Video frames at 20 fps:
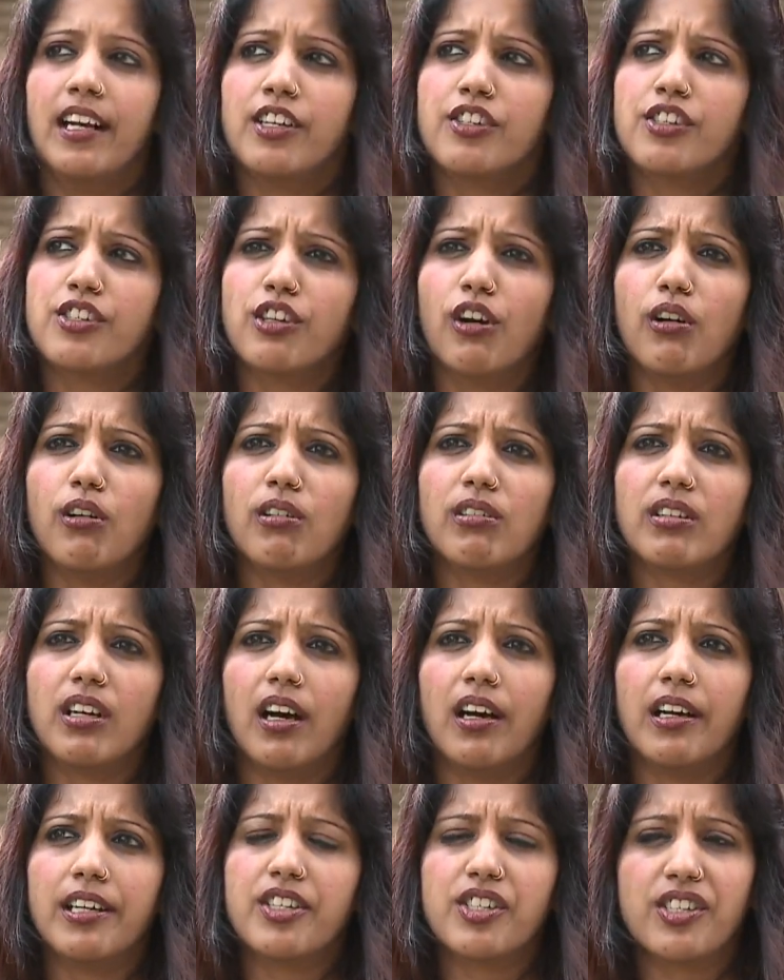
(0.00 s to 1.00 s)
So
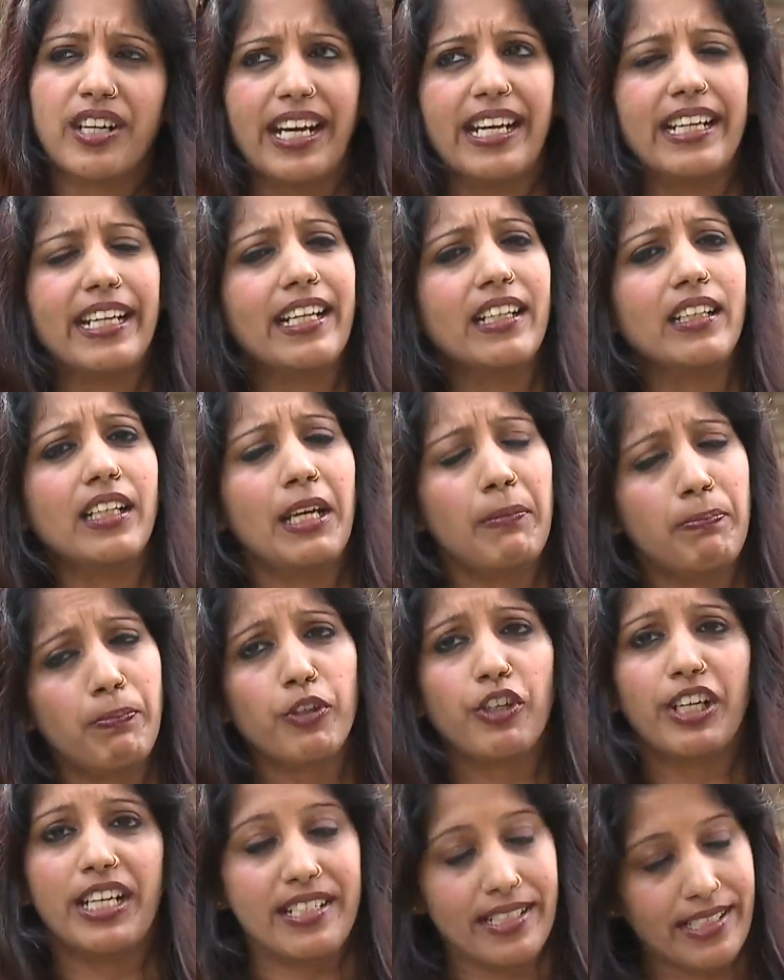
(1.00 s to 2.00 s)
training
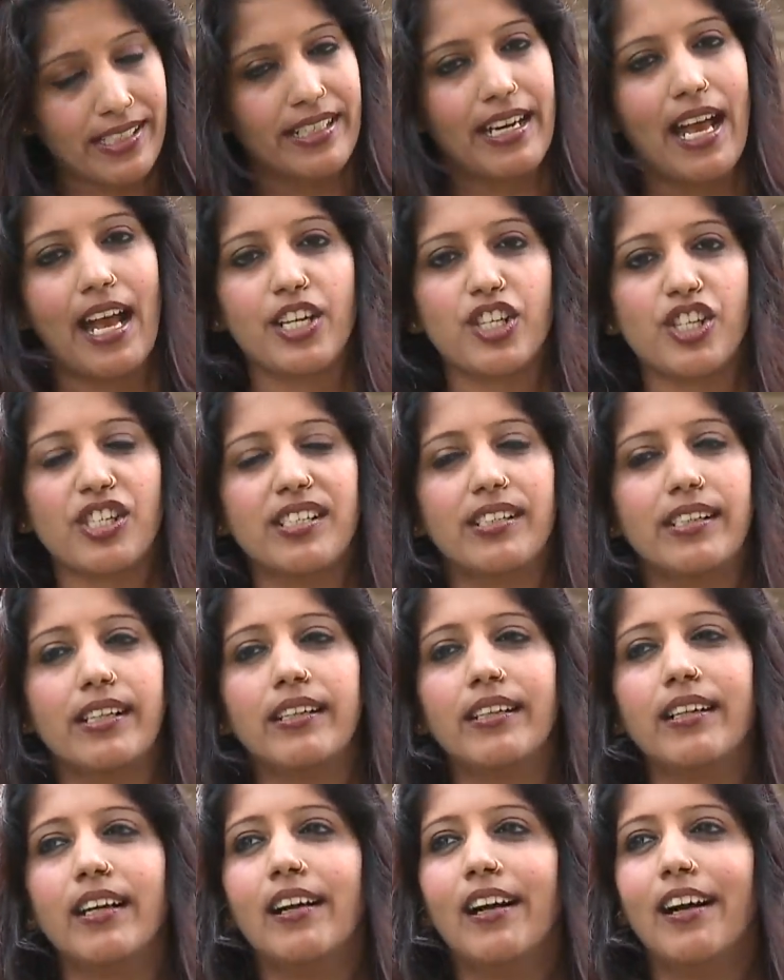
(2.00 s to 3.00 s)
ippor
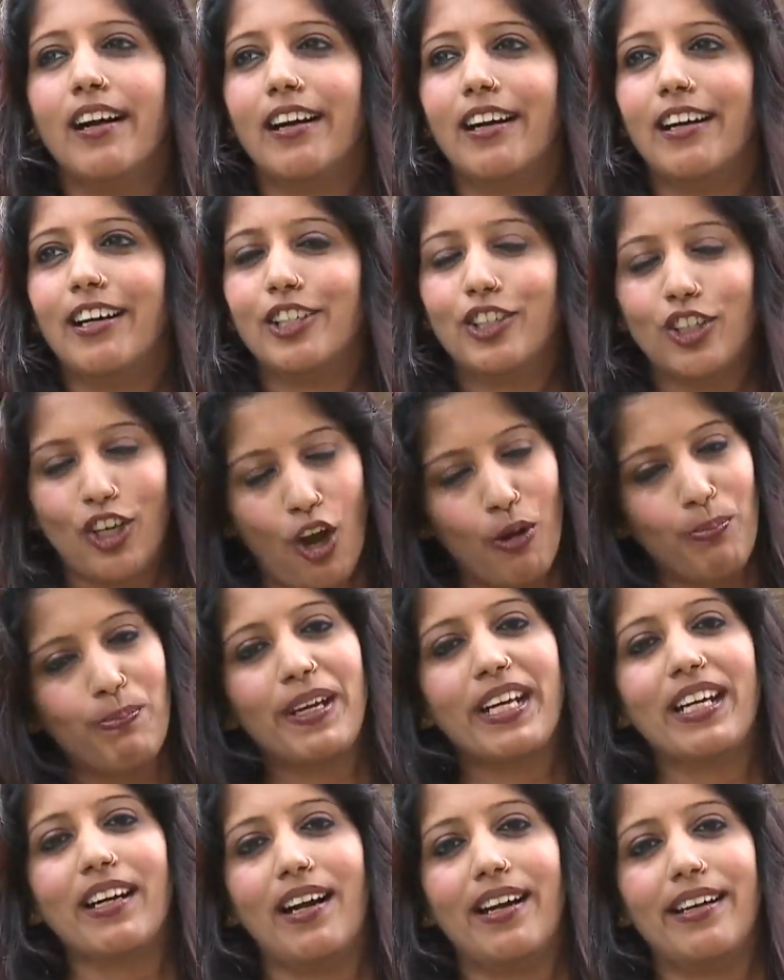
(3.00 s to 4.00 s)
international
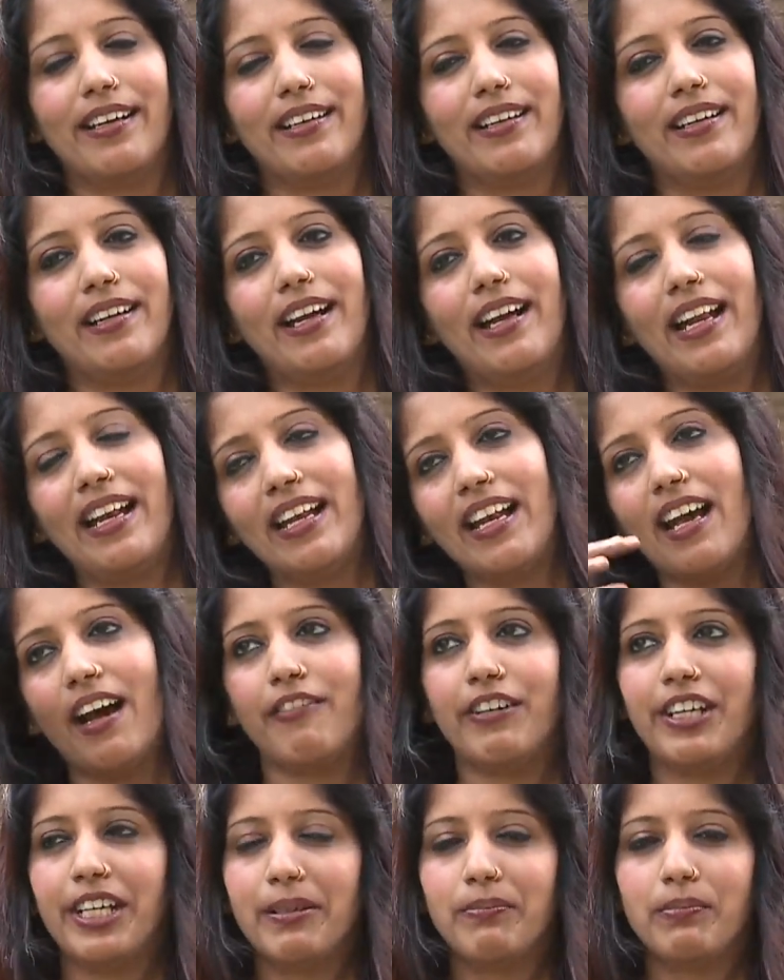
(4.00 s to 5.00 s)
topic ana.
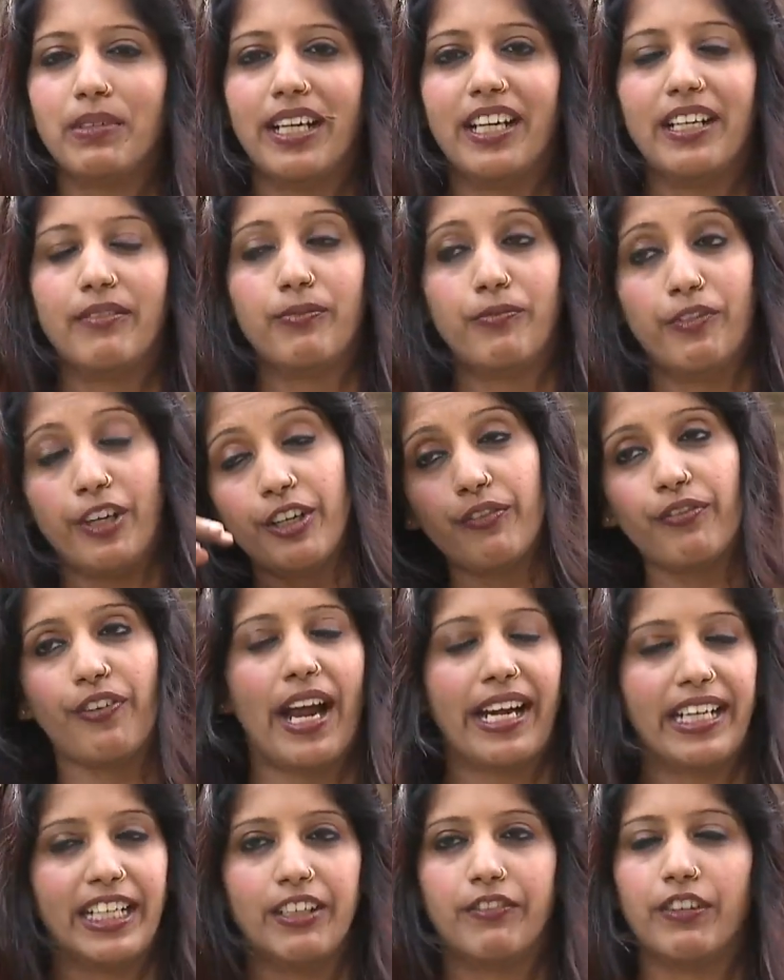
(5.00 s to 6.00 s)
Ellavadi in
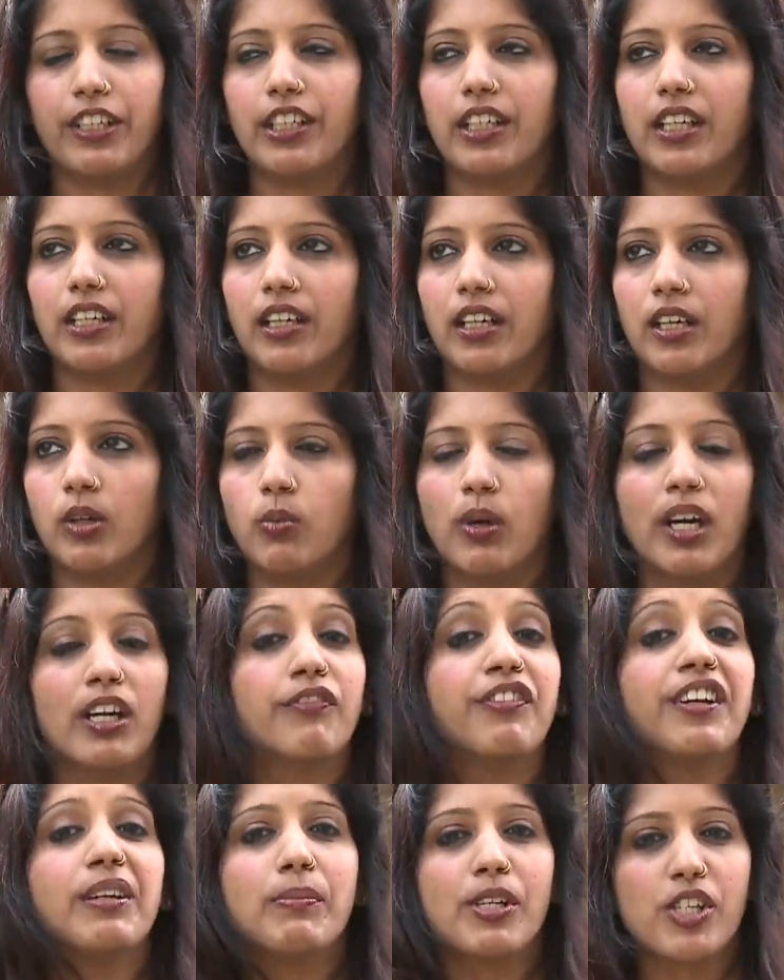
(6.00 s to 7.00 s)
fact even
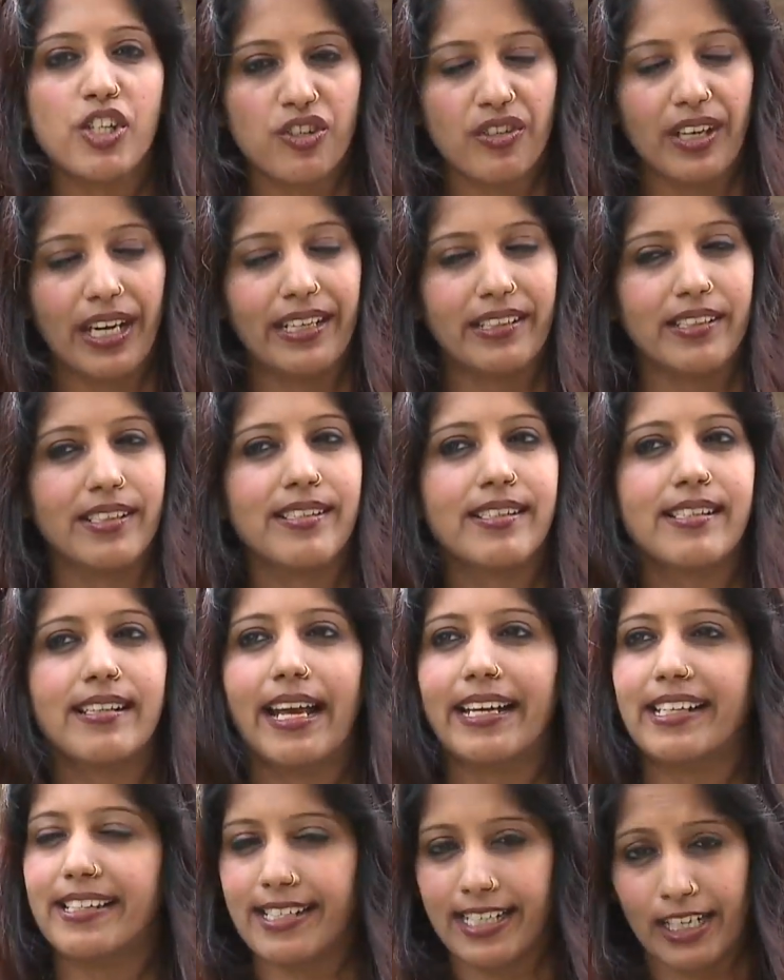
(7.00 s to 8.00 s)
world famous trainers
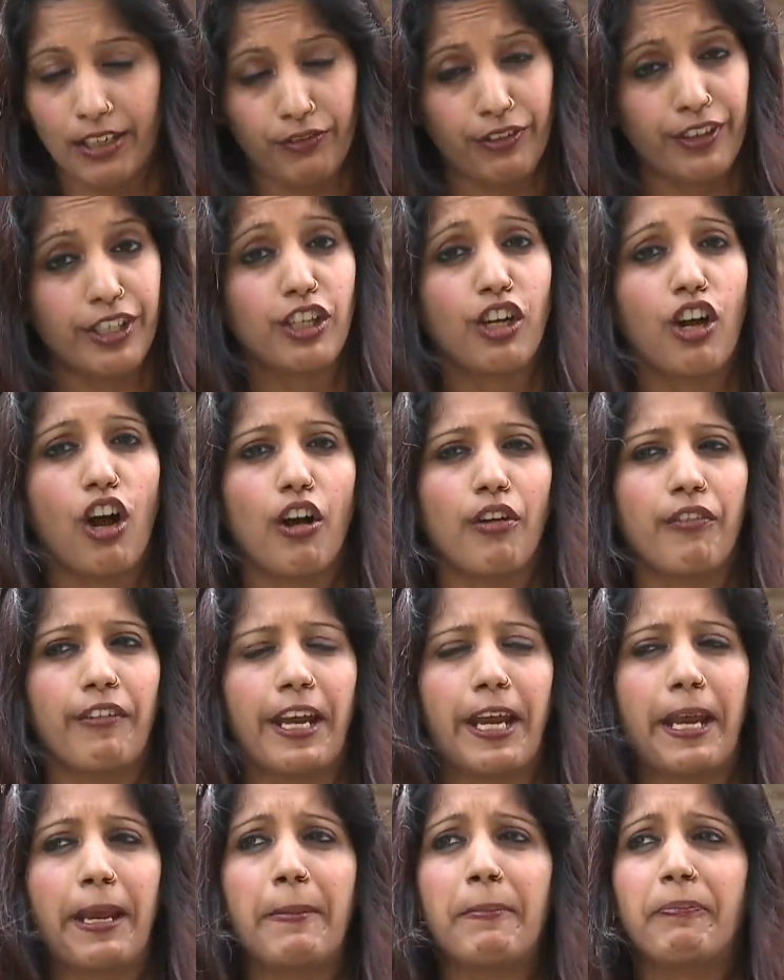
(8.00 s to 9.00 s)
like Stephen
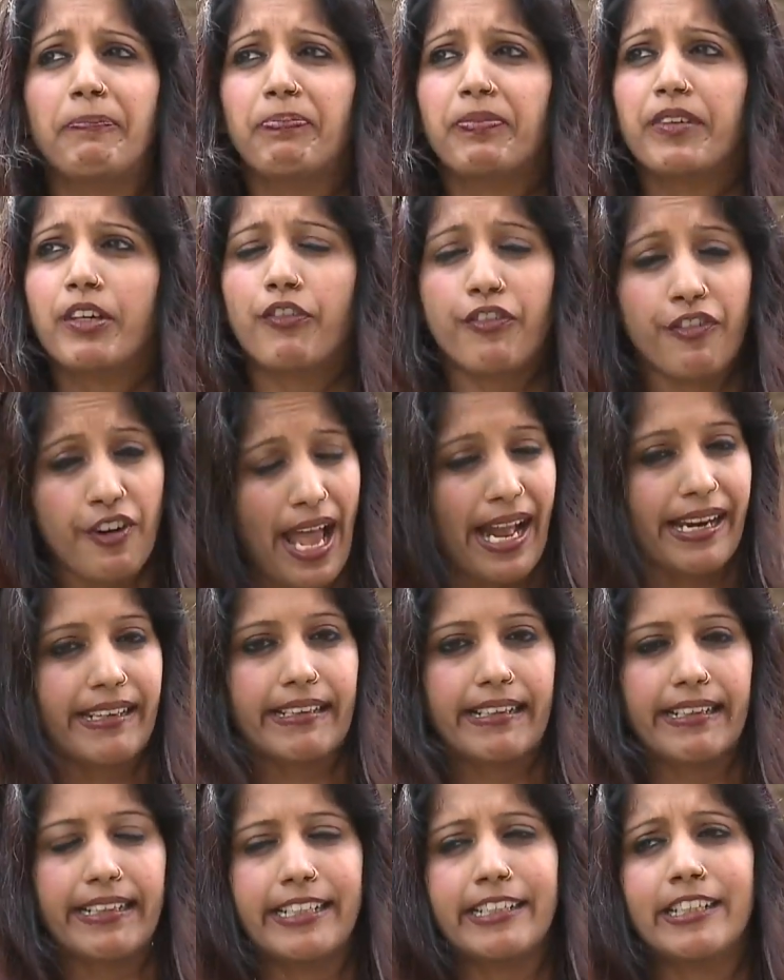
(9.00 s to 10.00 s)
Covey,
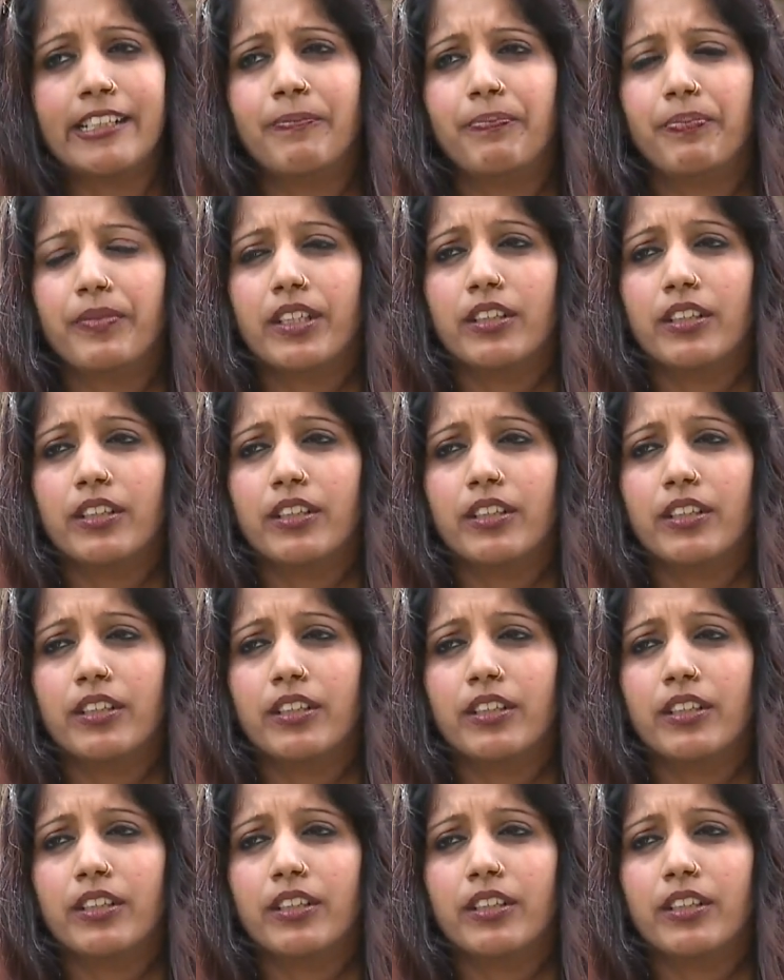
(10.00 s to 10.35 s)
Franklin.